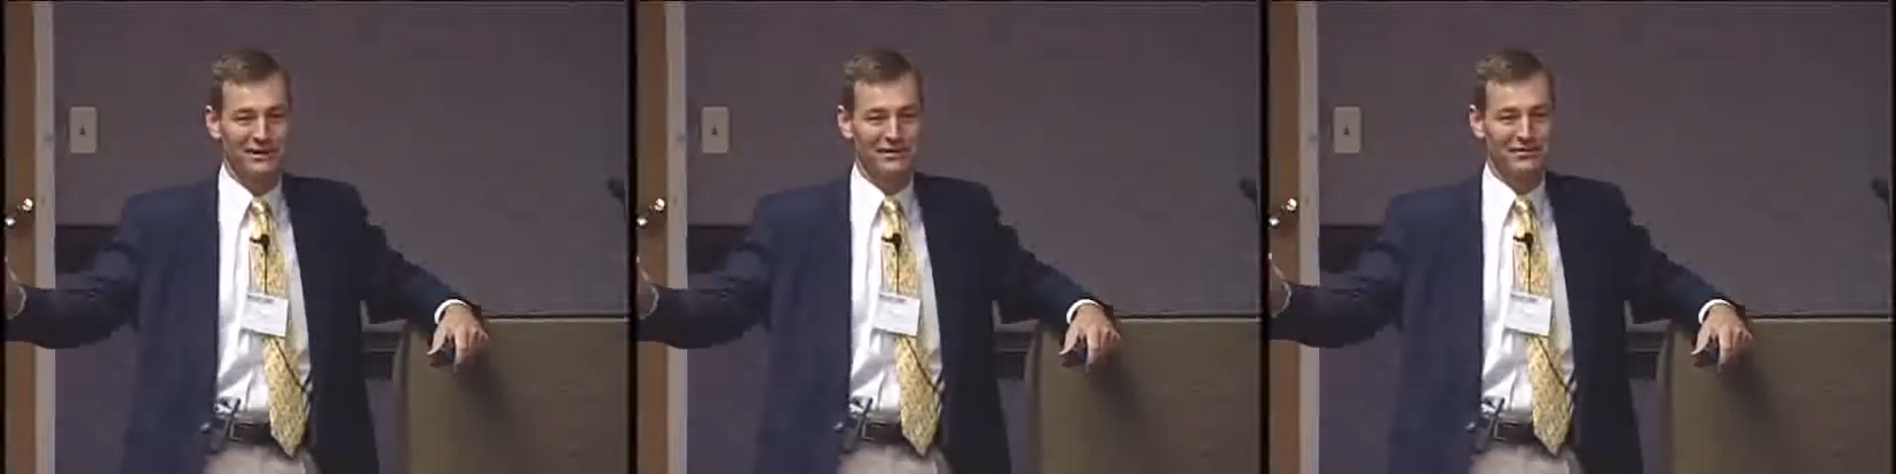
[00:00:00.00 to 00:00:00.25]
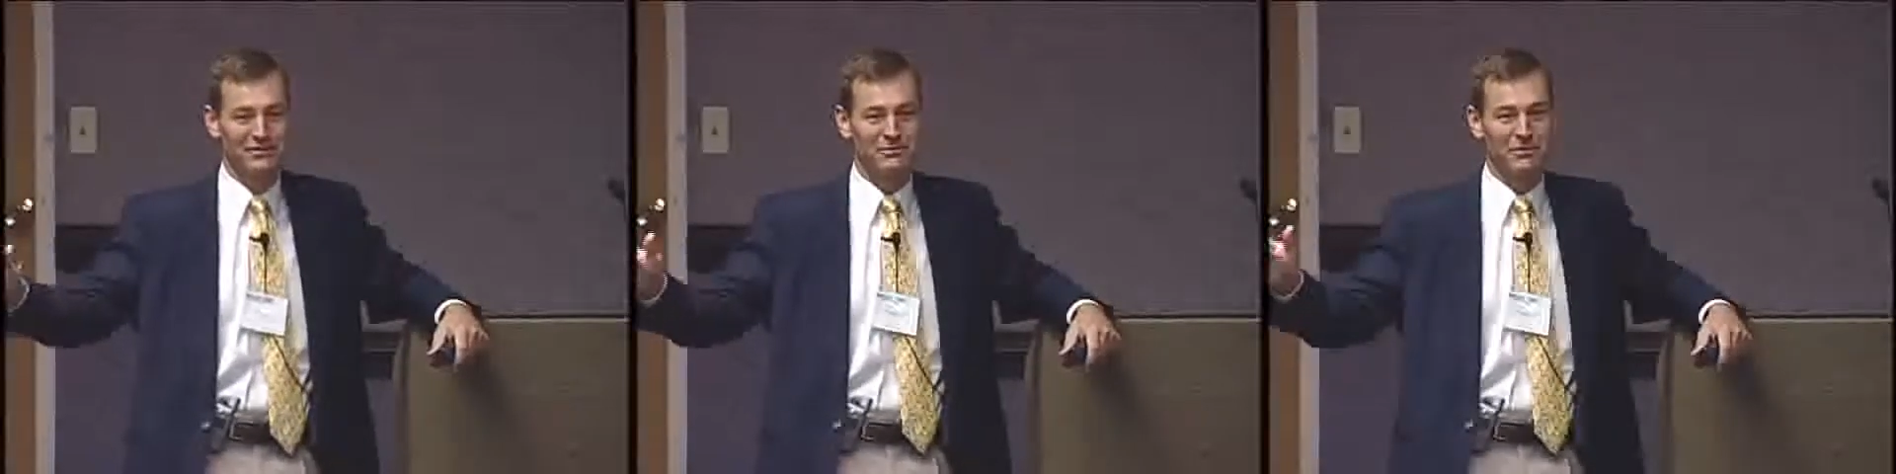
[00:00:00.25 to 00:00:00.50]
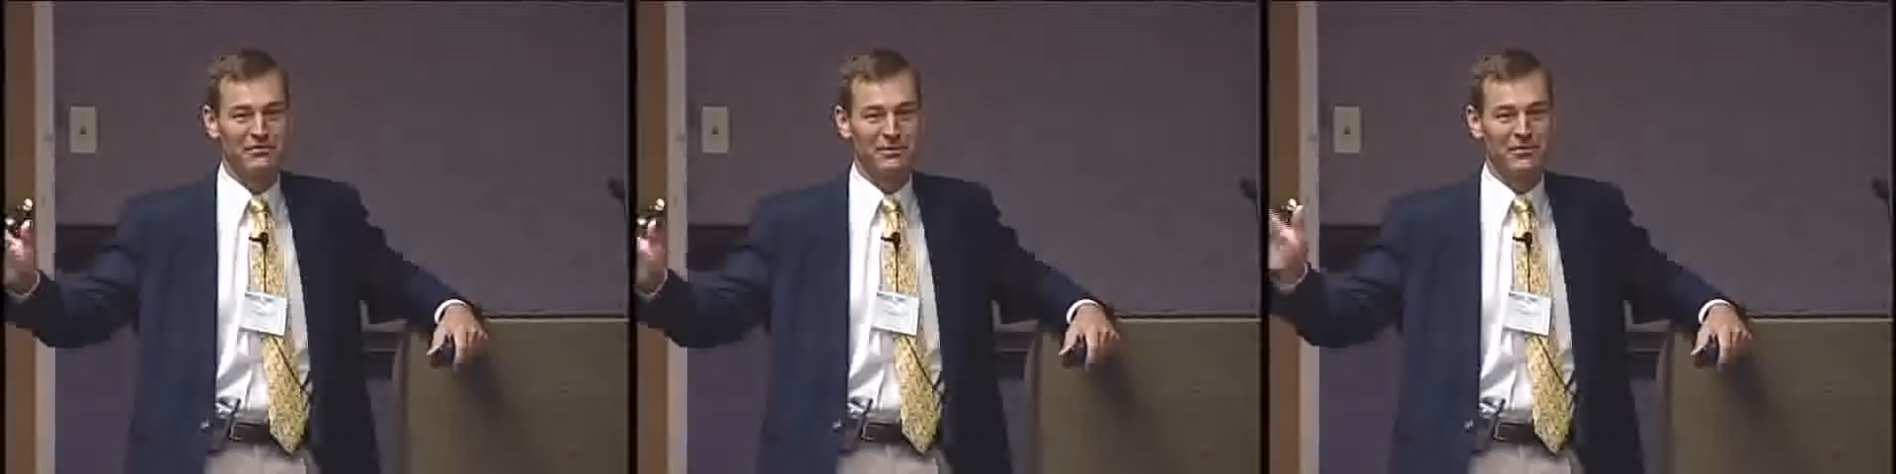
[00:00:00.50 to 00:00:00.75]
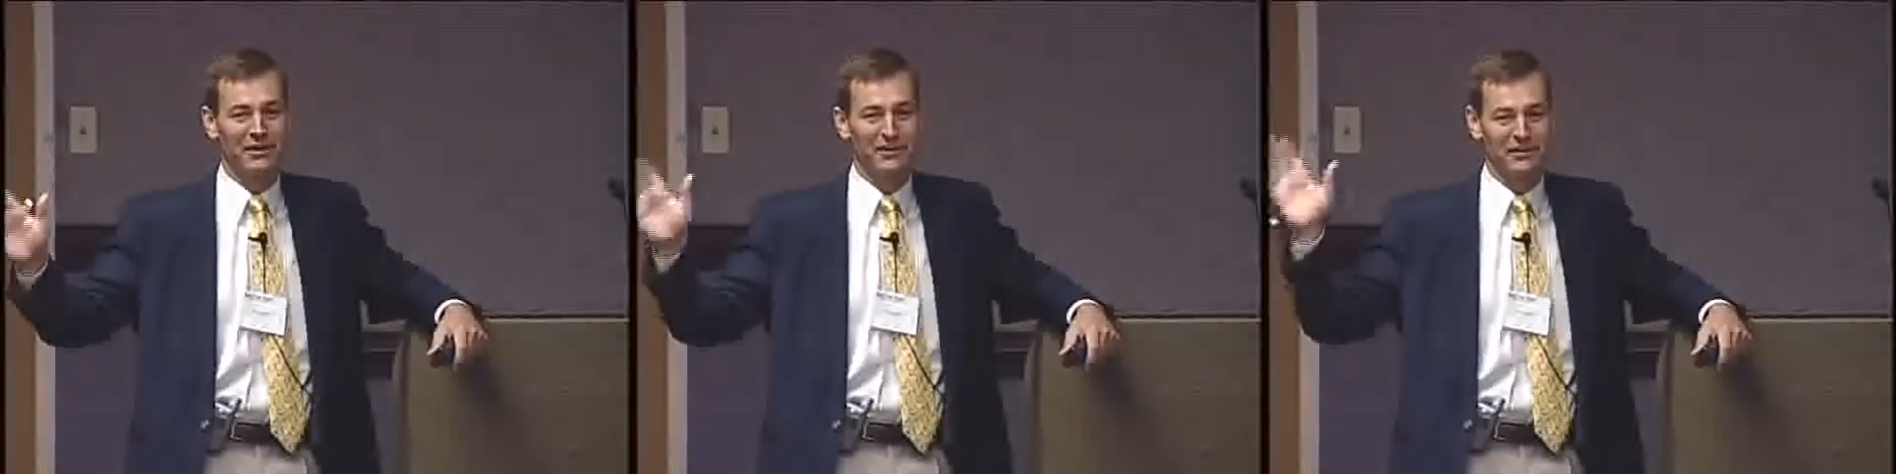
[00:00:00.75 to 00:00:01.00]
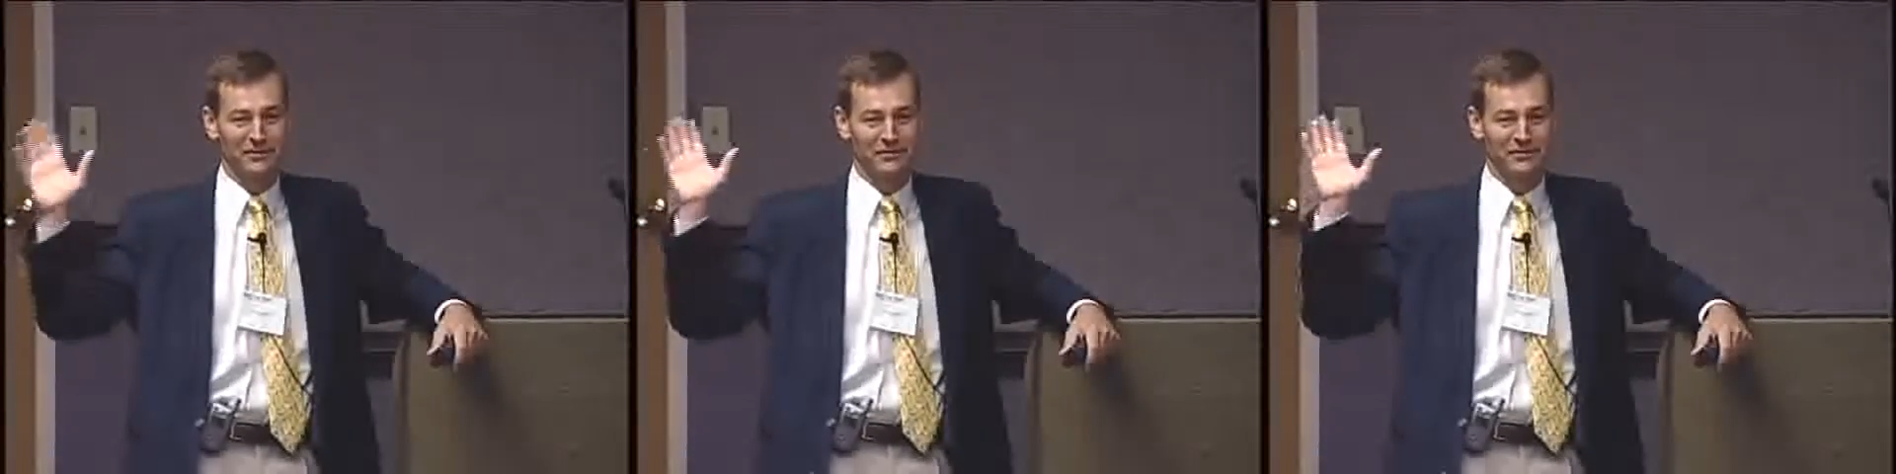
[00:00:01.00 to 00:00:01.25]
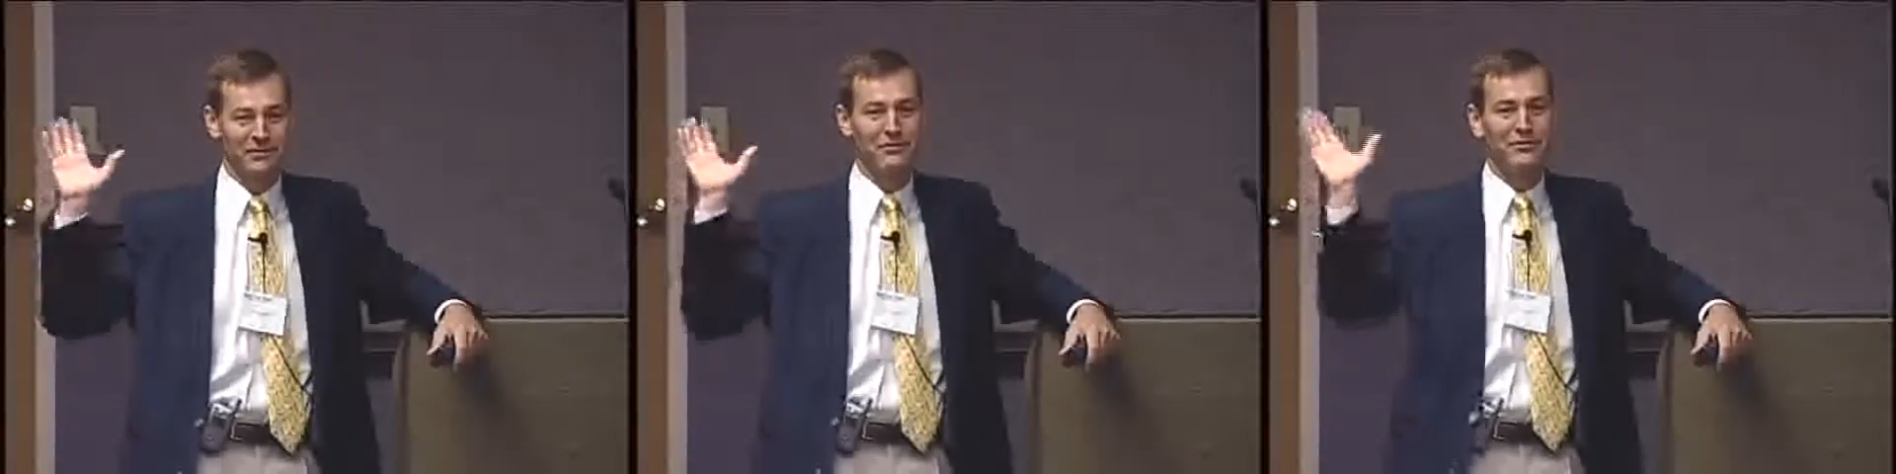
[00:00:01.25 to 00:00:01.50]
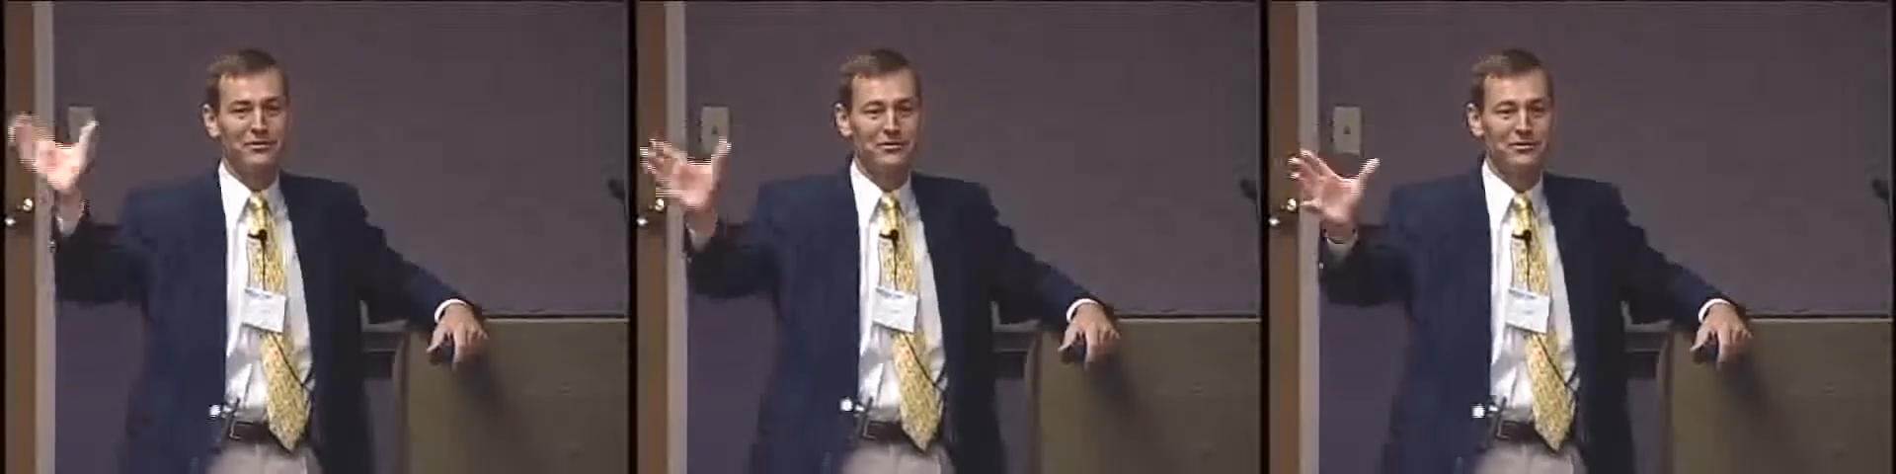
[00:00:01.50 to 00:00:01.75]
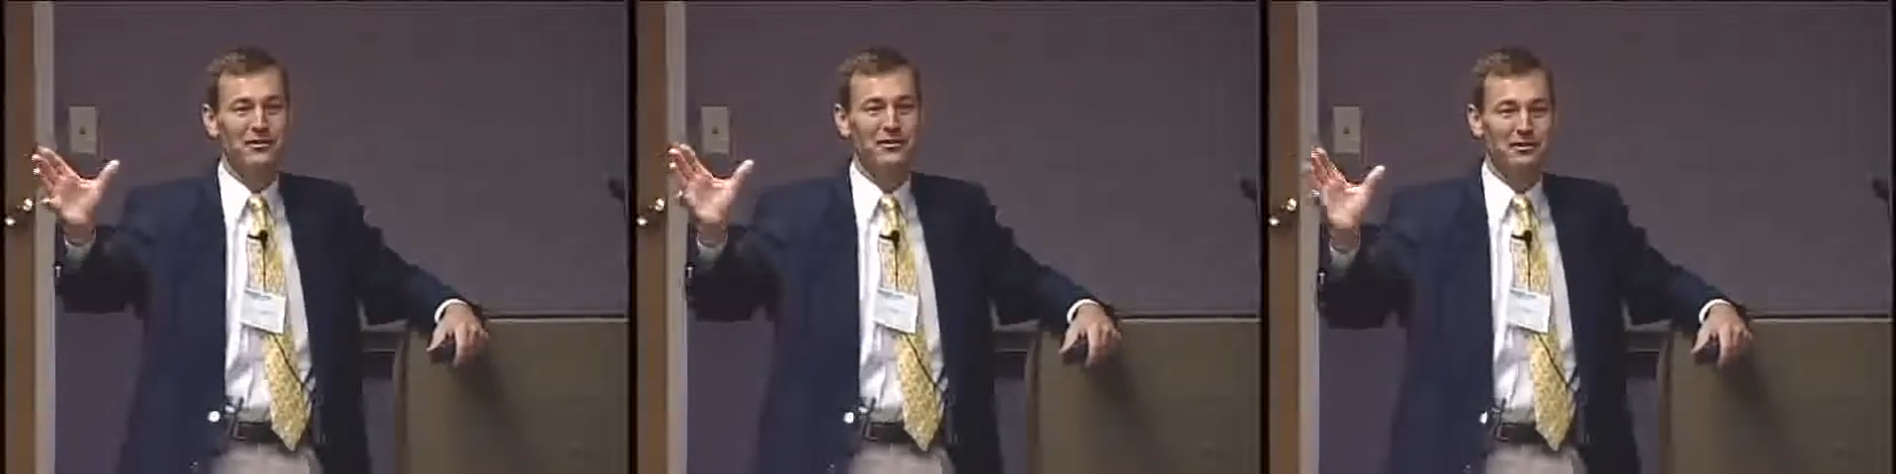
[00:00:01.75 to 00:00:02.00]
It's just we've created this
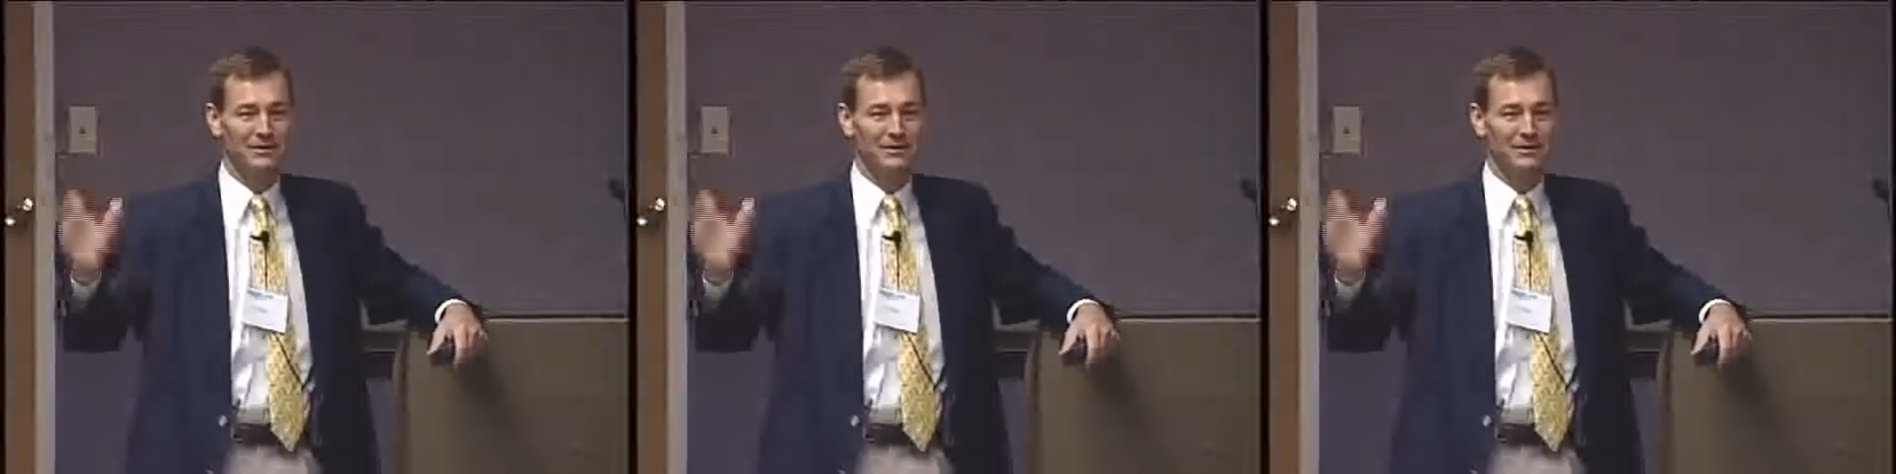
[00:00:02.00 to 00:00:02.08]
huge